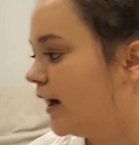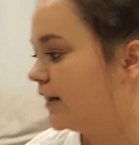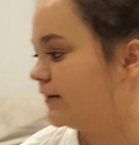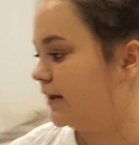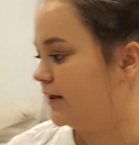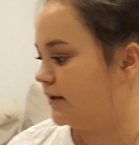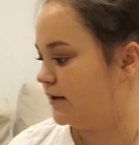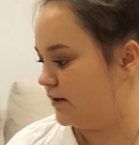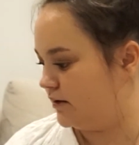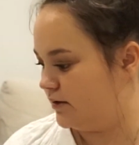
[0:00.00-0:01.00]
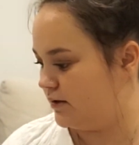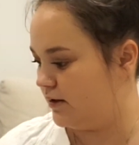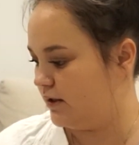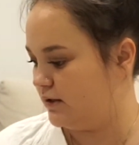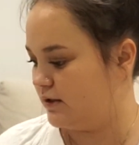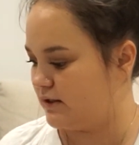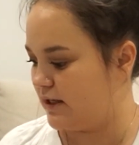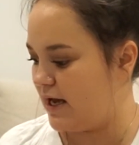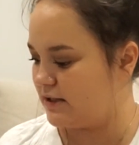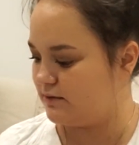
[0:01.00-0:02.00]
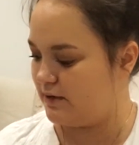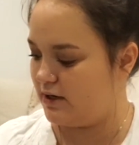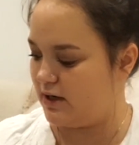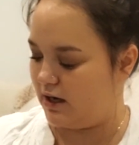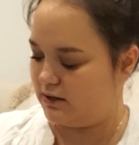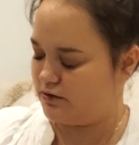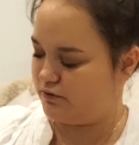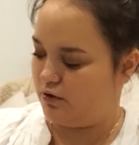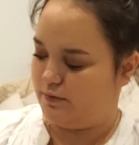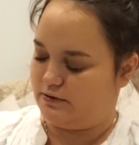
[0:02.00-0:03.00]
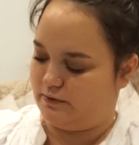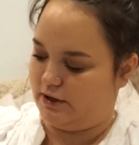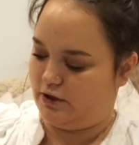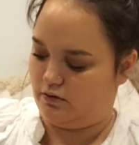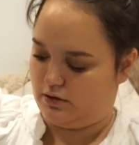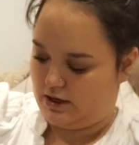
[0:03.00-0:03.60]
And then and this last one, Ollie's Robe is really cool